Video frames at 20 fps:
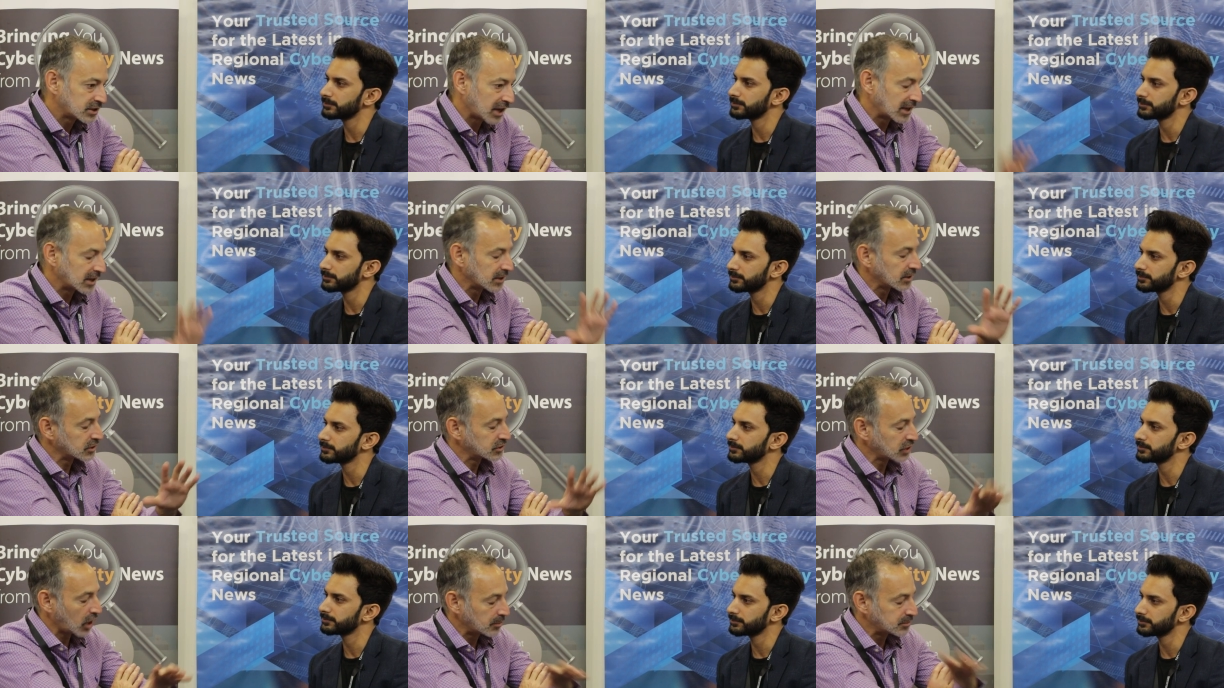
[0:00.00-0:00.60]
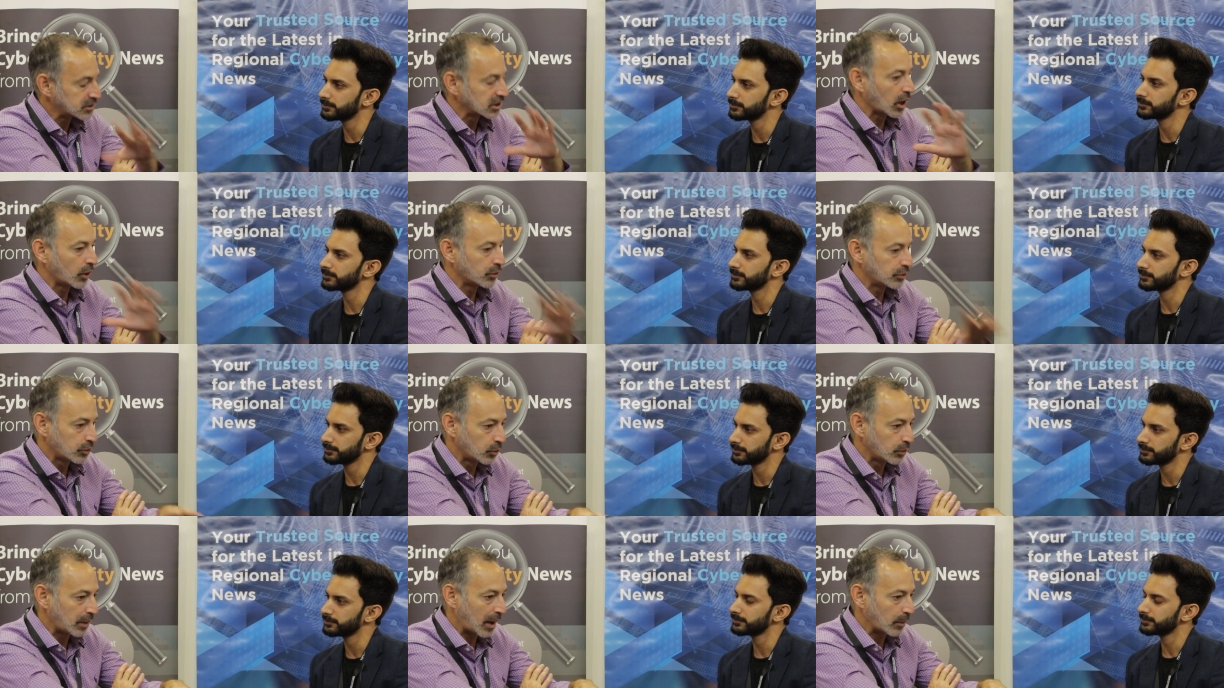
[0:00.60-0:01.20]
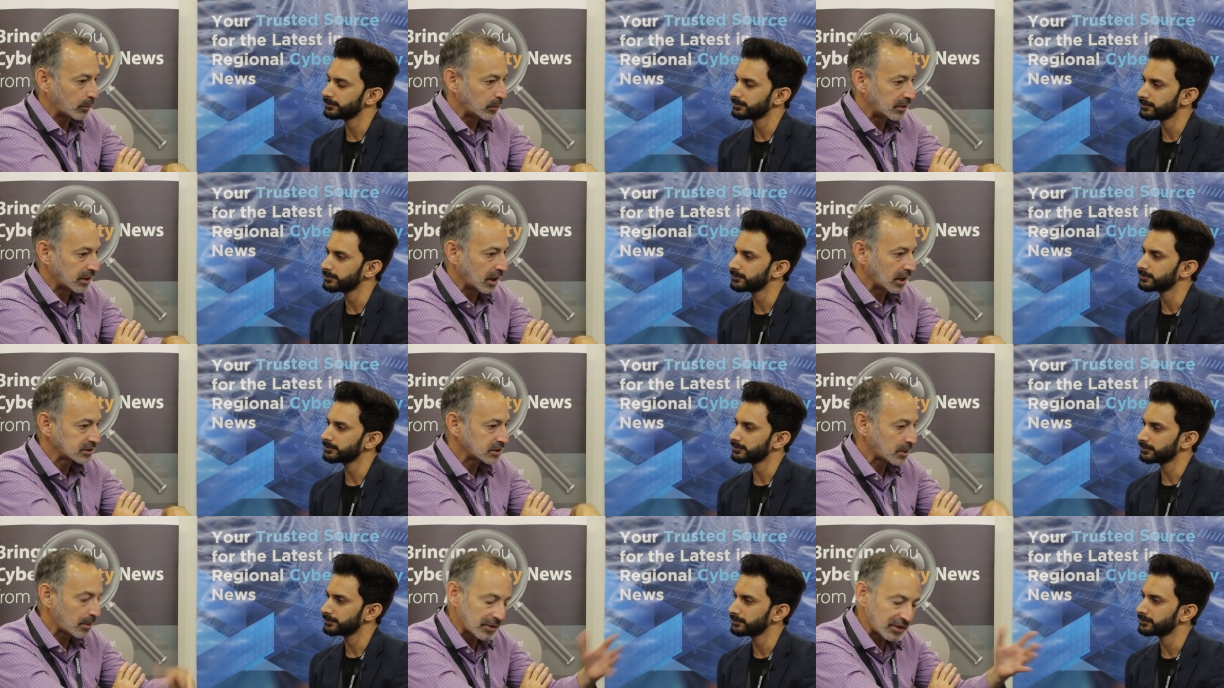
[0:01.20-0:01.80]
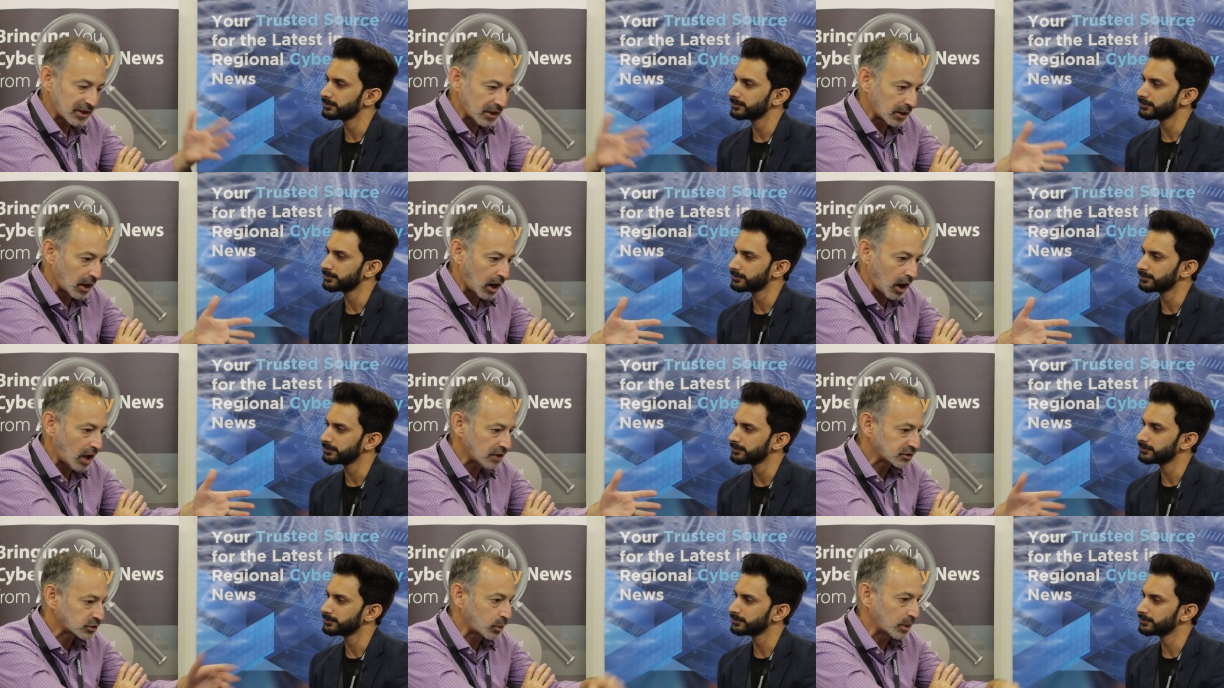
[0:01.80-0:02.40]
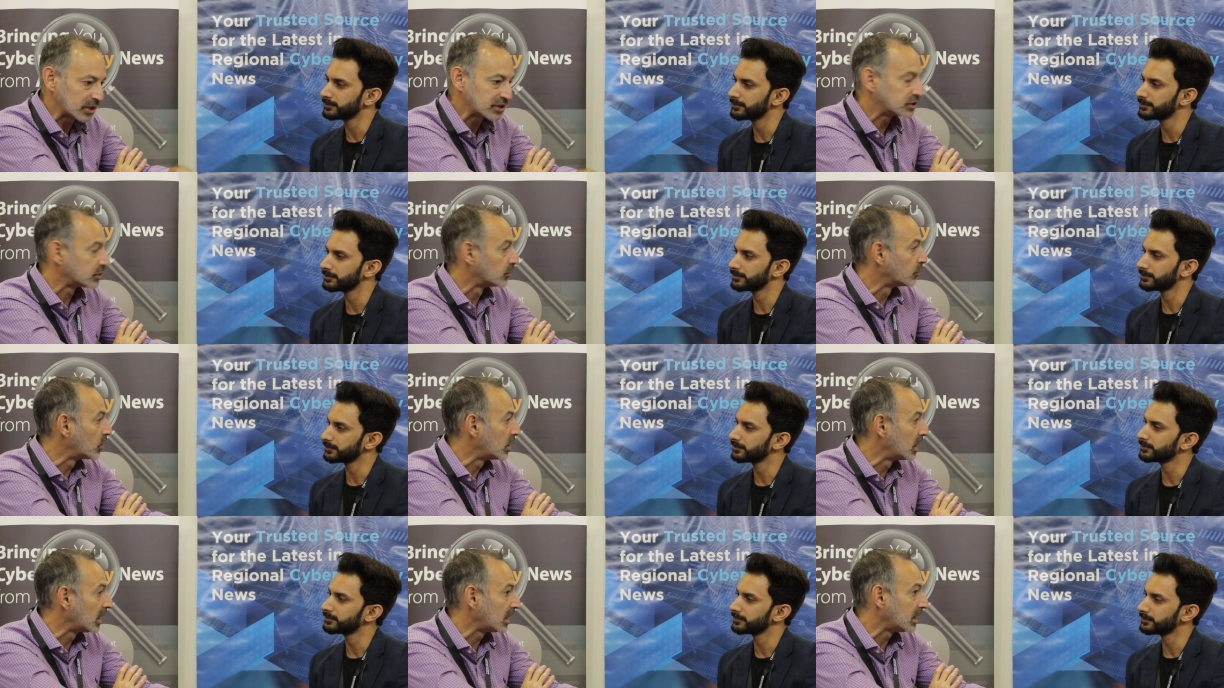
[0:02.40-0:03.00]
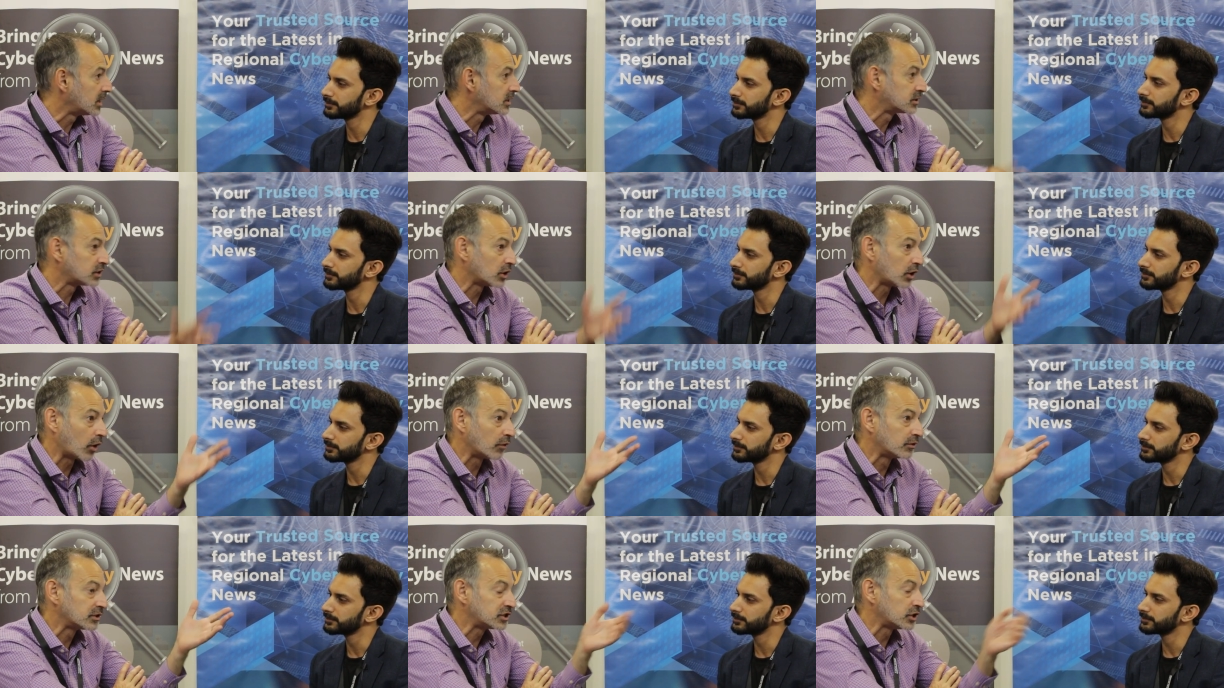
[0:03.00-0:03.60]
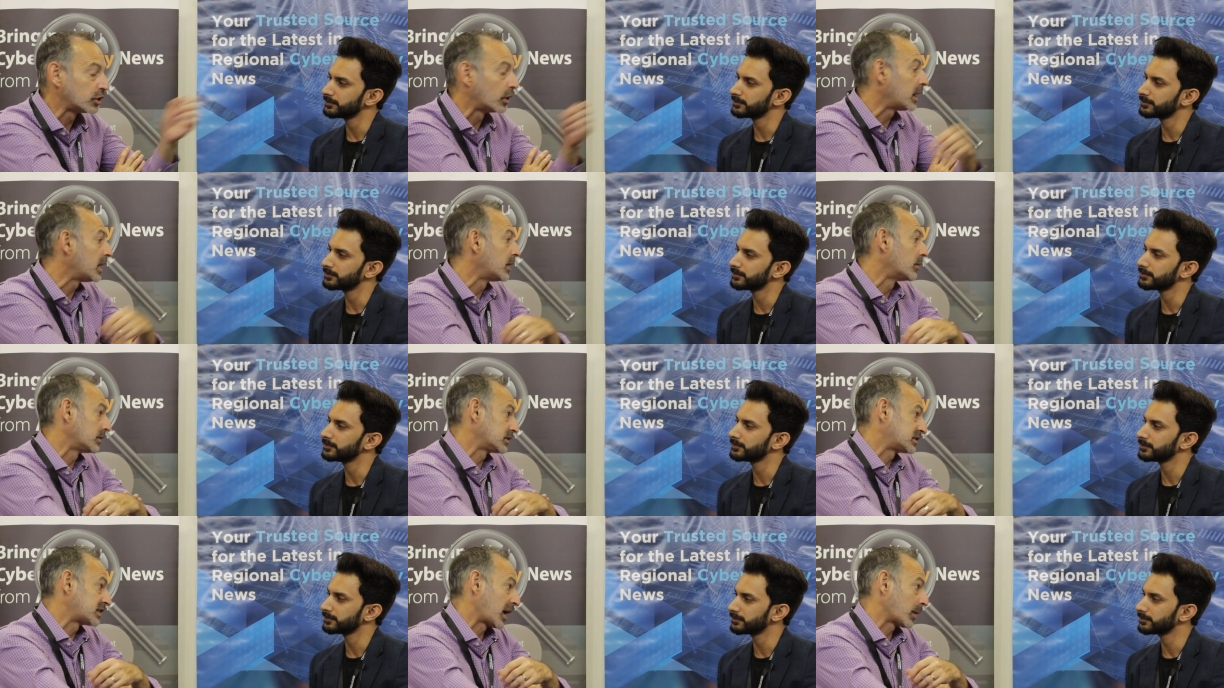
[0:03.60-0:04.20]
Speaker 1: taking the time to go through that with us. And I think the last question really is obviously you're here at